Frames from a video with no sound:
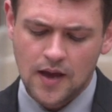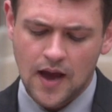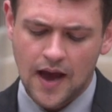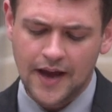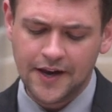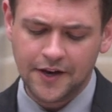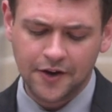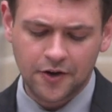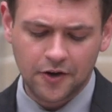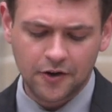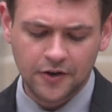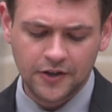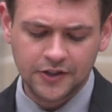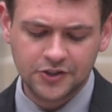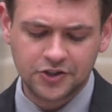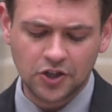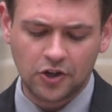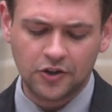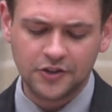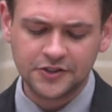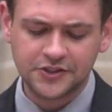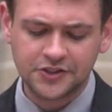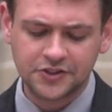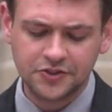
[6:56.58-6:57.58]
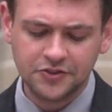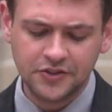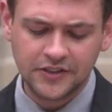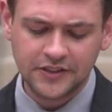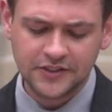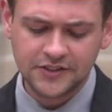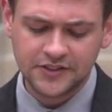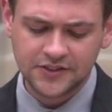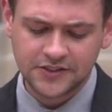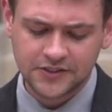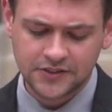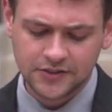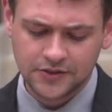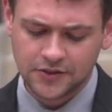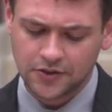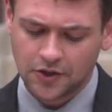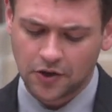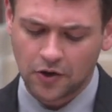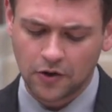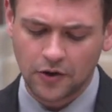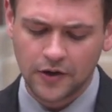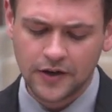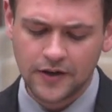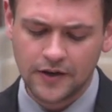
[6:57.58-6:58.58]
I encourage all students,
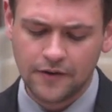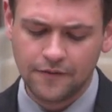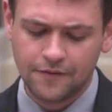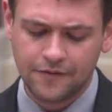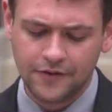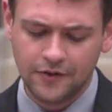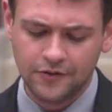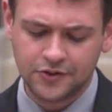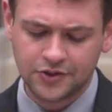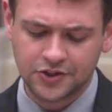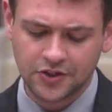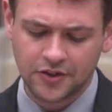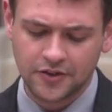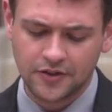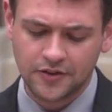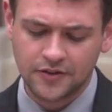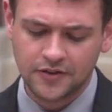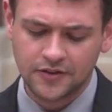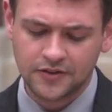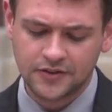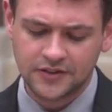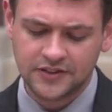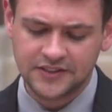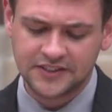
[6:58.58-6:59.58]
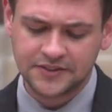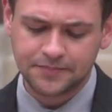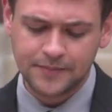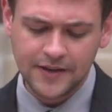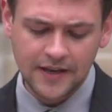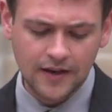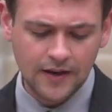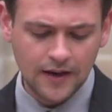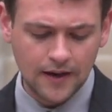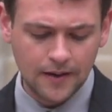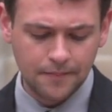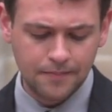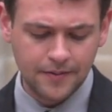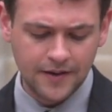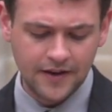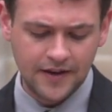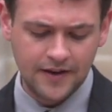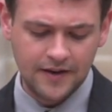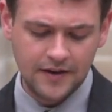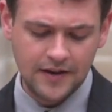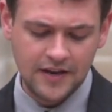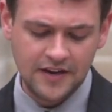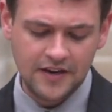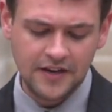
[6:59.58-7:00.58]
current and future, to speak up
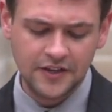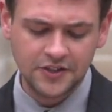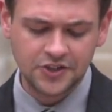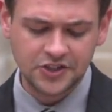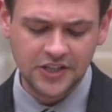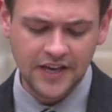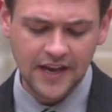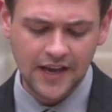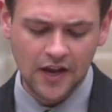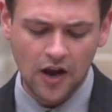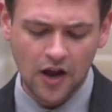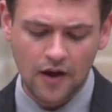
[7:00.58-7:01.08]
and initiate